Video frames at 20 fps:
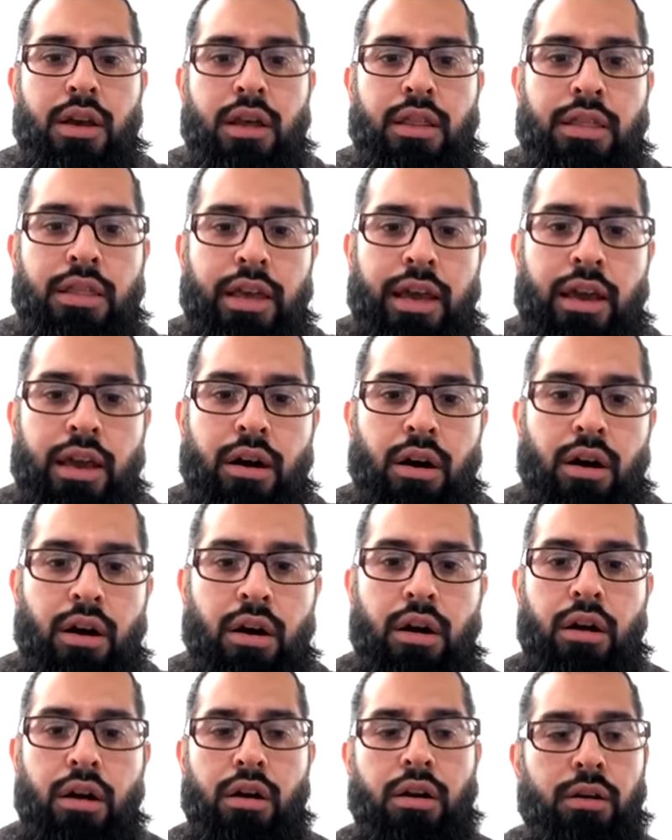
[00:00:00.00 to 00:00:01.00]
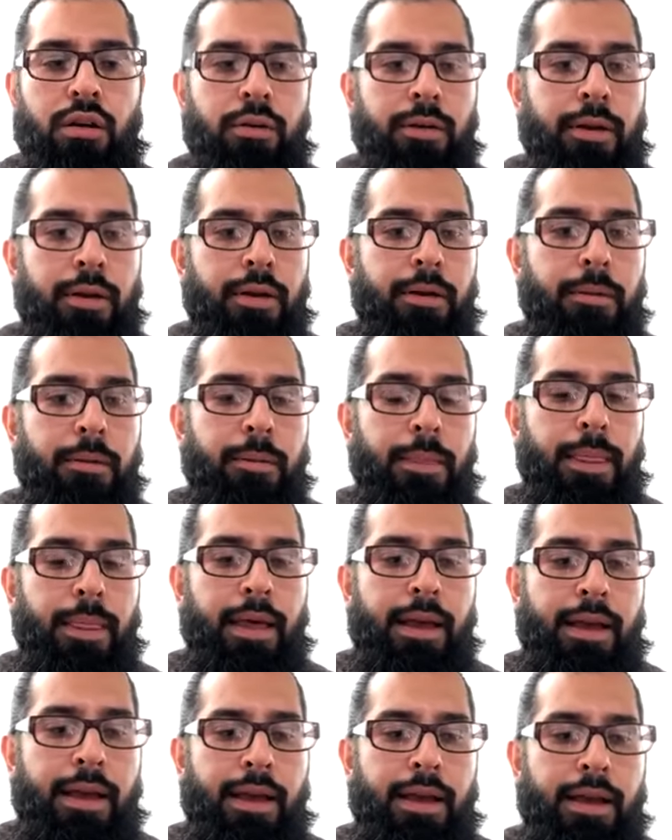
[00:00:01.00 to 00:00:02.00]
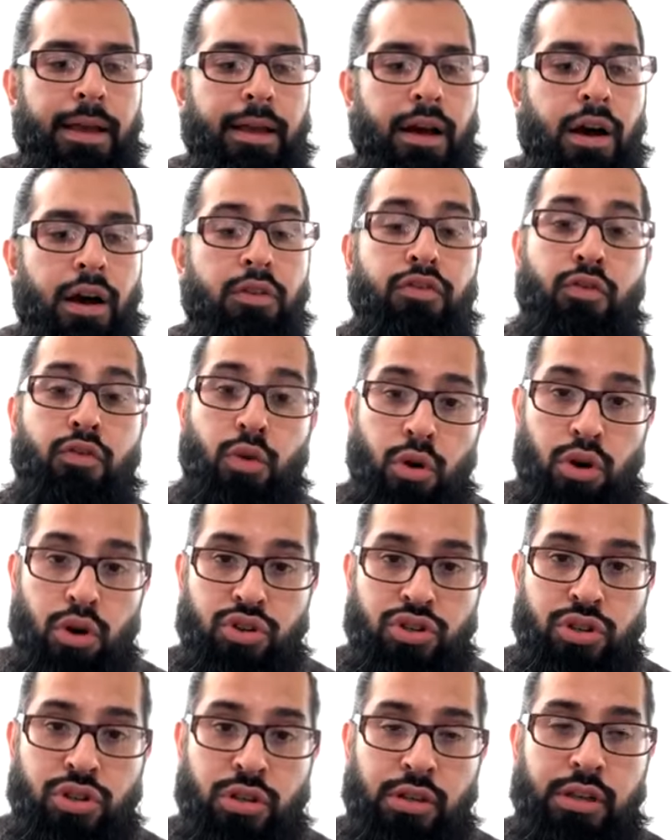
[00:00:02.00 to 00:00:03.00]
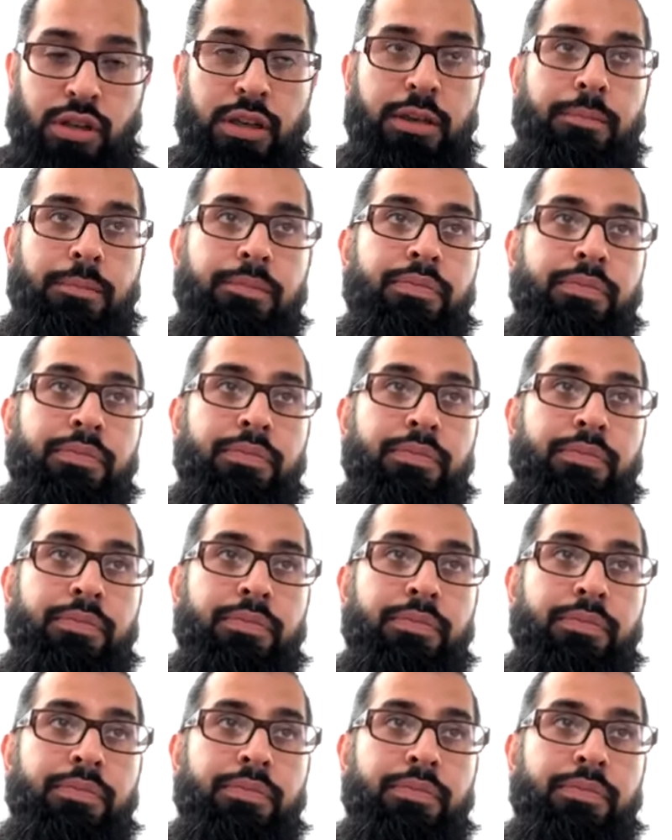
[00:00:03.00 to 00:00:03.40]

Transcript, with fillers: they are unfortunately